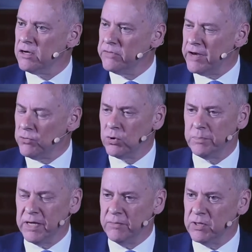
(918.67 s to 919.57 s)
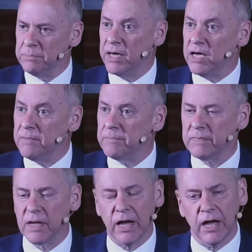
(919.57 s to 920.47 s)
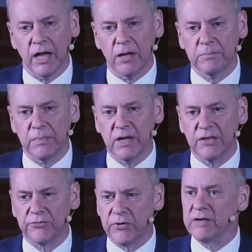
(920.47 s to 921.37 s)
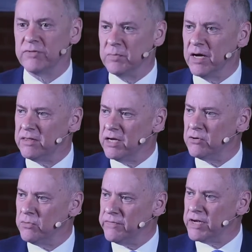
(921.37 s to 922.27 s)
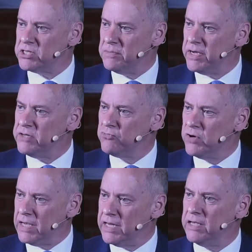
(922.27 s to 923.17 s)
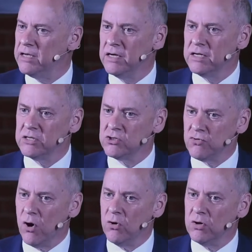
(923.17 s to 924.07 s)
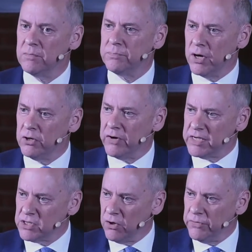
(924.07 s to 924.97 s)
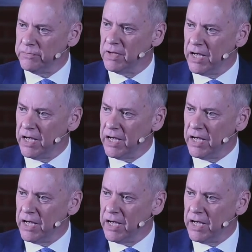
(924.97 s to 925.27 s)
They all begin with a P. 3 of them, I think, we've actually made really strong progress on.